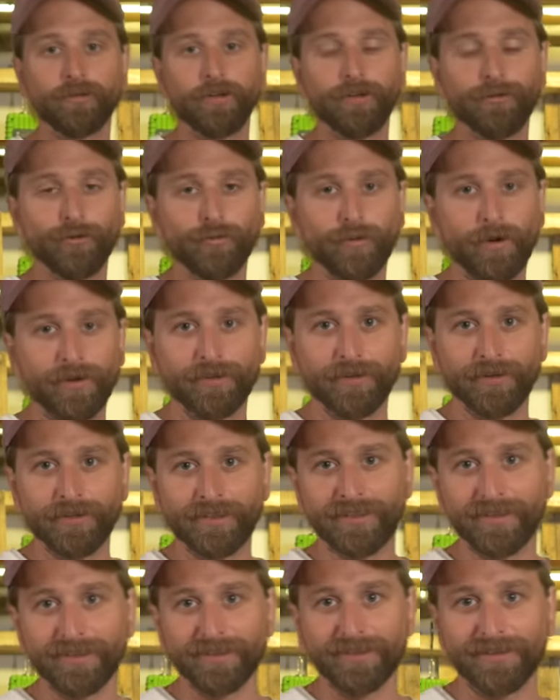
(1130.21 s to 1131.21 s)

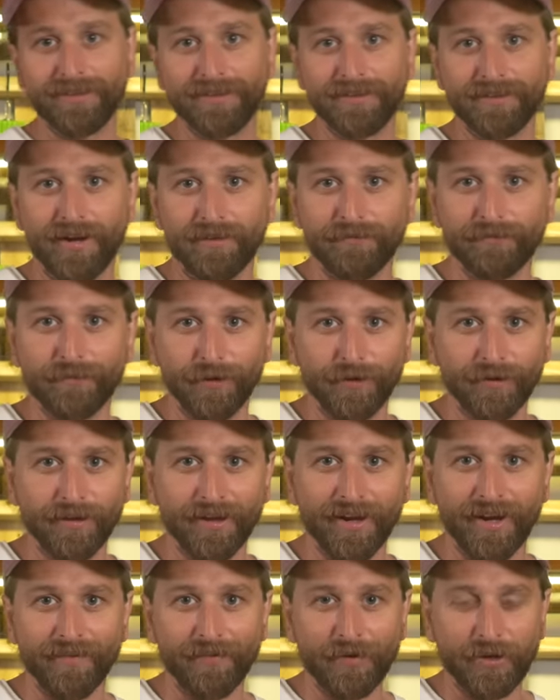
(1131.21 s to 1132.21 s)
Greenroom136's stuff though.
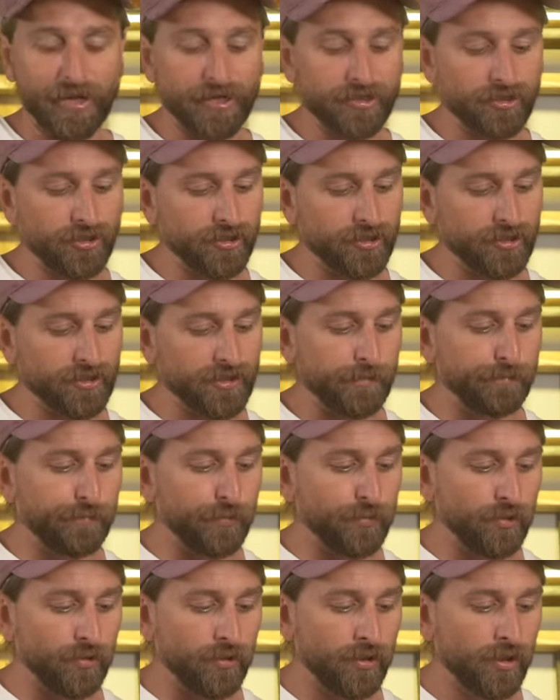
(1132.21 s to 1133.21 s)
I mean, it's just
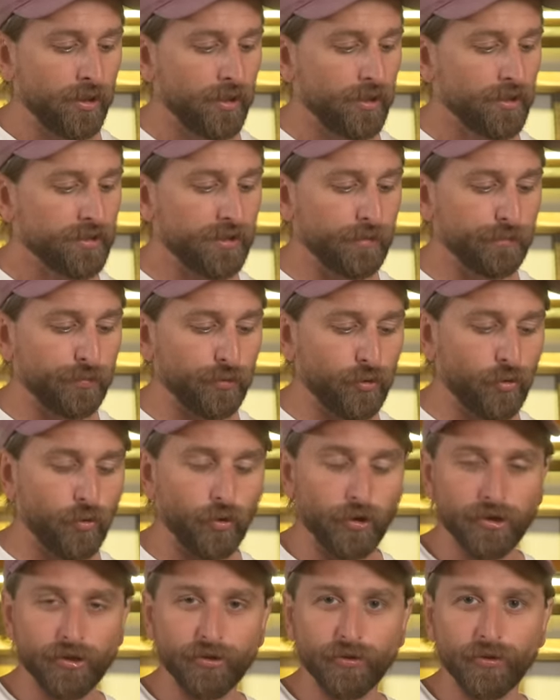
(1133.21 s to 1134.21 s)
simple
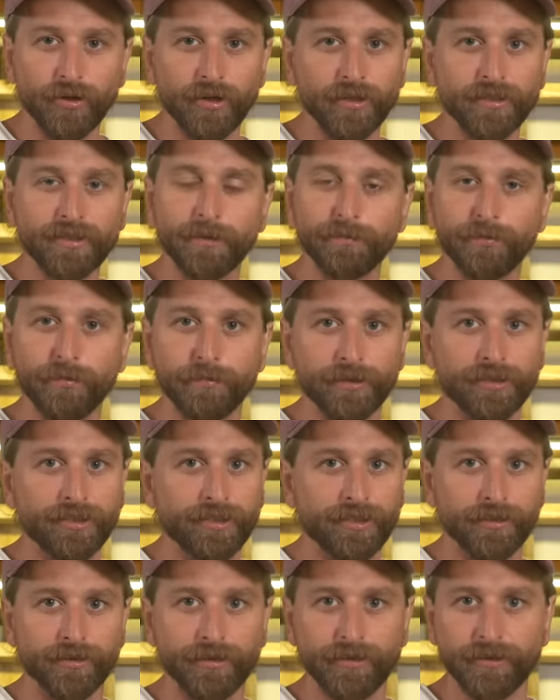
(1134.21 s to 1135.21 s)
cordura, simple
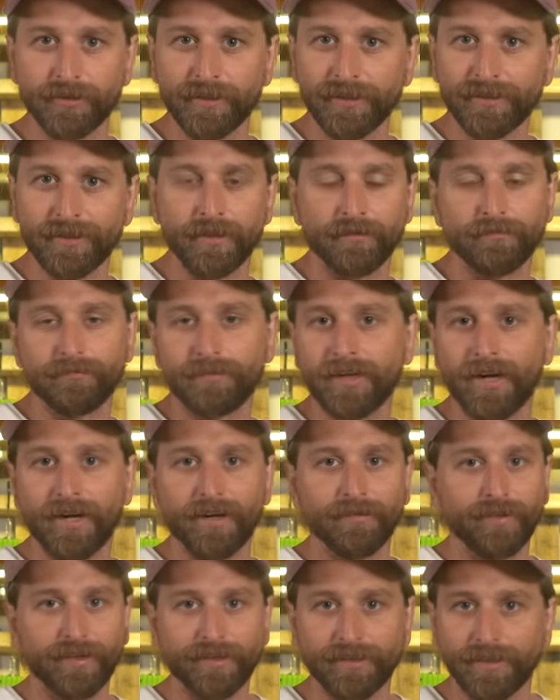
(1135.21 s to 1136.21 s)
materials, like the kind
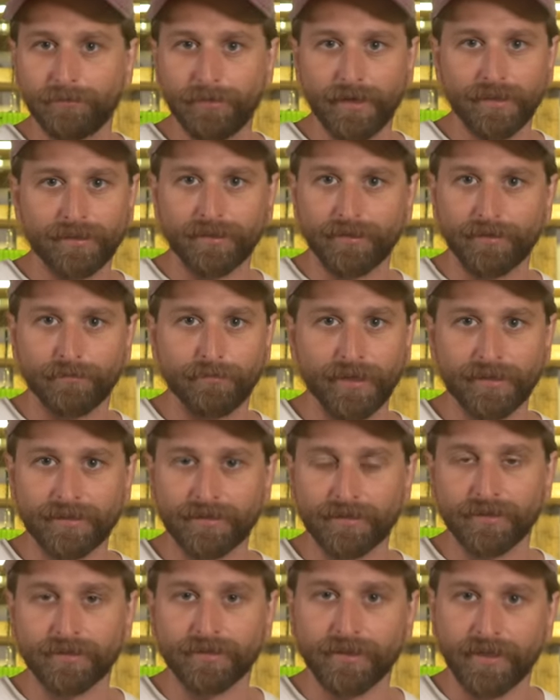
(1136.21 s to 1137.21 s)
of like the best of the
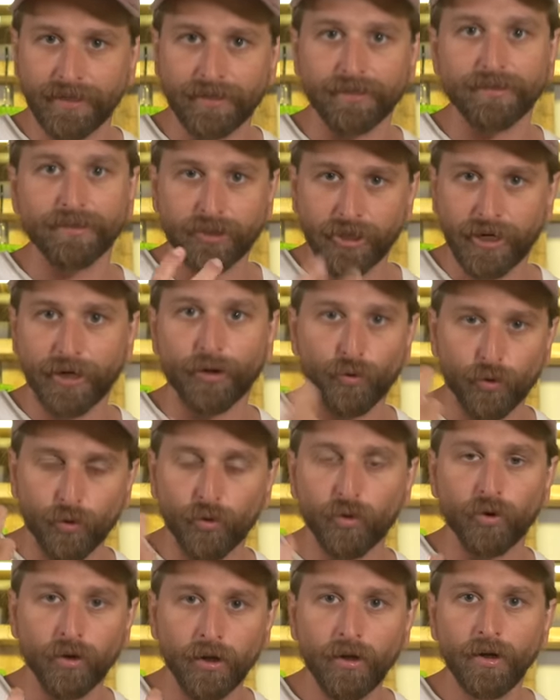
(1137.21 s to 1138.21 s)
best, just like
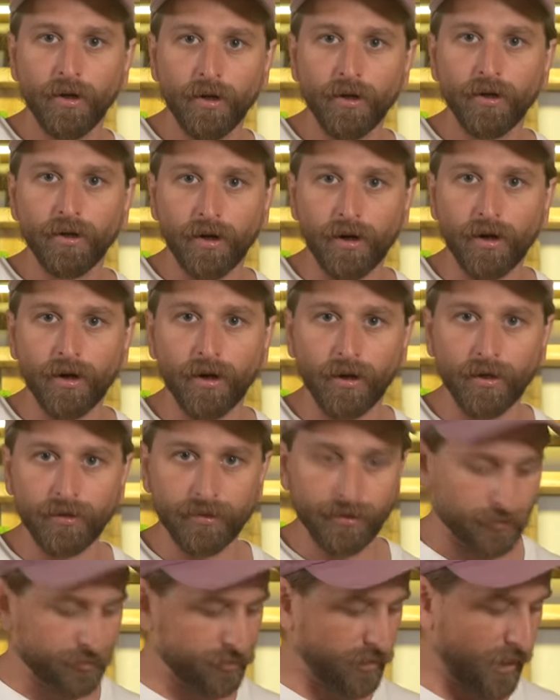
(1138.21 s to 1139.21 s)
general,
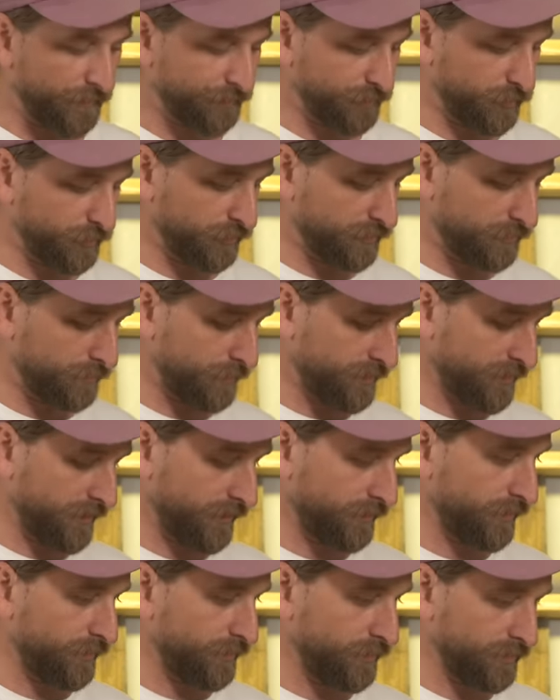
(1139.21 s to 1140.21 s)
you know, soft goods
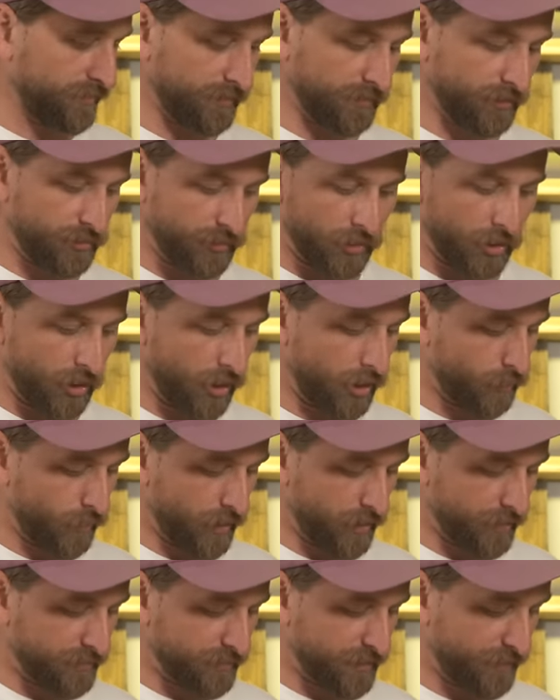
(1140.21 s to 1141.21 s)
materials and good
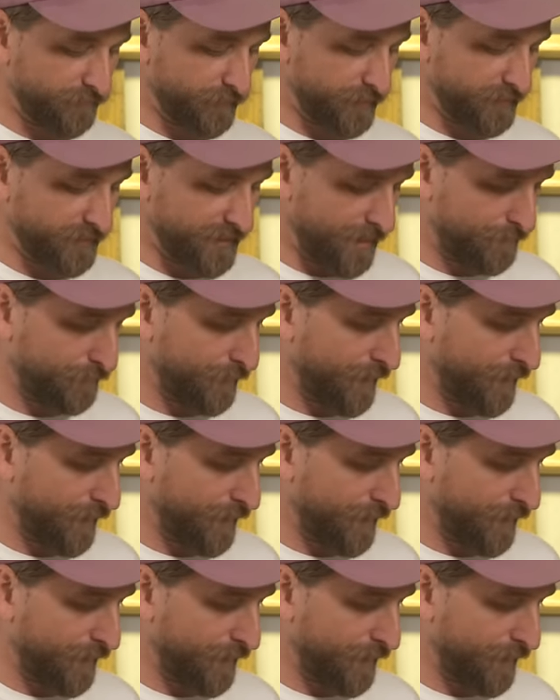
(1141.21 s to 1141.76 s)
hardware and stuff like that.